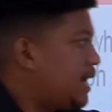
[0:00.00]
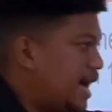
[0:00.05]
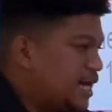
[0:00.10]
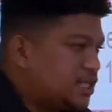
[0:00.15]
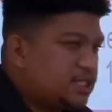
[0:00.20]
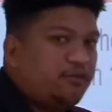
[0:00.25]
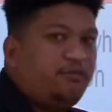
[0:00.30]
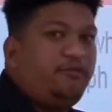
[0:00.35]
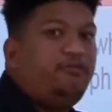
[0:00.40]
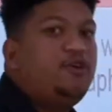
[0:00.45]

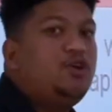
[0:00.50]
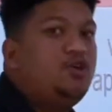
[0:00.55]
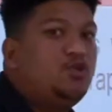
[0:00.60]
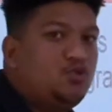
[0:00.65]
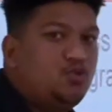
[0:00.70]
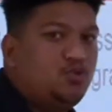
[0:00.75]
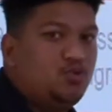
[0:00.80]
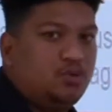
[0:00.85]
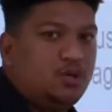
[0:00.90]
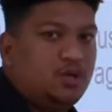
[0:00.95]
has a
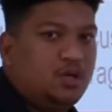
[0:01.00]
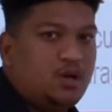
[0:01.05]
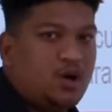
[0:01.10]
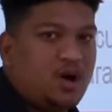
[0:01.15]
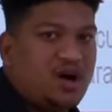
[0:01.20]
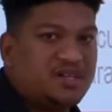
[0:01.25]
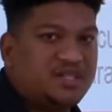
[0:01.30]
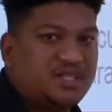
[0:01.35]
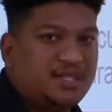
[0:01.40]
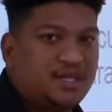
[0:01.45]
view
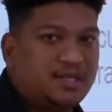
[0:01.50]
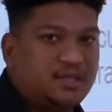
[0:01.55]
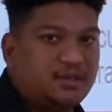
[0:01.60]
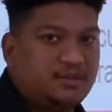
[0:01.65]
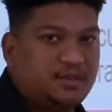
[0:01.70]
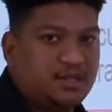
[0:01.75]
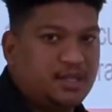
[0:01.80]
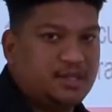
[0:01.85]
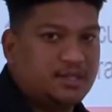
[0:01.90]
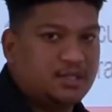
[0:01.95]
on certain
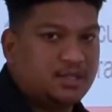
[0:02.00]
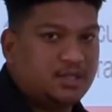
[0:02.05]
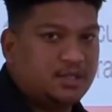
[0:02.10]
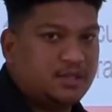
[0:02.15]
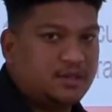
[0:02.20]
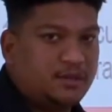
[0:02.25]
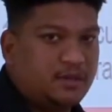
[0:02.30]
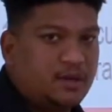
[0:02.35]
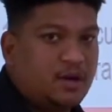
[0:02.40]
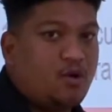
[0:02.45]
things.
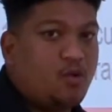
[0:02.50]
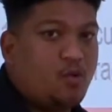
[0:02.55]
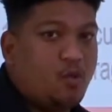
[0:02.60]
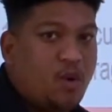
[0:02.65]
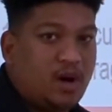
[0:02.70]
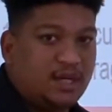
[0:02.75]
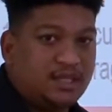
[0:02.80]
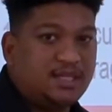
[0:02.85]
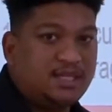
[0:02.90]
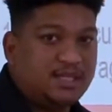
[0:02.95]

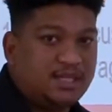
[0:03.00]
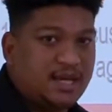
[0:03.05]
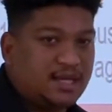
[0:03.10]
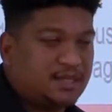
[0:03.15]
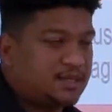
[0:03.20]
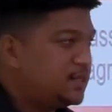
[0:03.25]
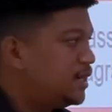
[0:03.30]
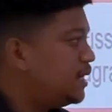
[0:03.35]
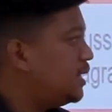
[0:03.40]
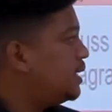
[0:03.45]
What is
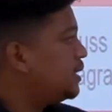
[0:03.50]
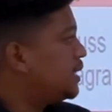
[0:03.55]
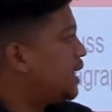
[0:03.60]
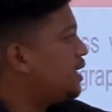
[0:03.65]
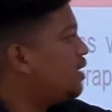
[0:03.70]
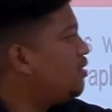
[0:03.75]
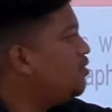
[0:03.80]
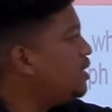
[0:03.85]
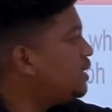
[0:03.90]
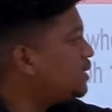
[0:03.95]
that? That
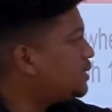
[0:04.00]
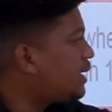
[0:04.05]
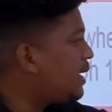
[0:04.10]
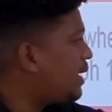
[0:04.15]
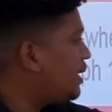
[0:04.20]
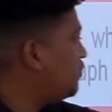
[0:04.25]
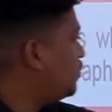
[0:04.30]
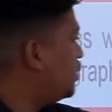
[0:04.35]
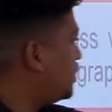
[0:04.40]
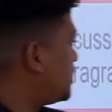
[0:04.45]
only
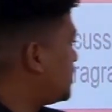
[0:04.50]
time will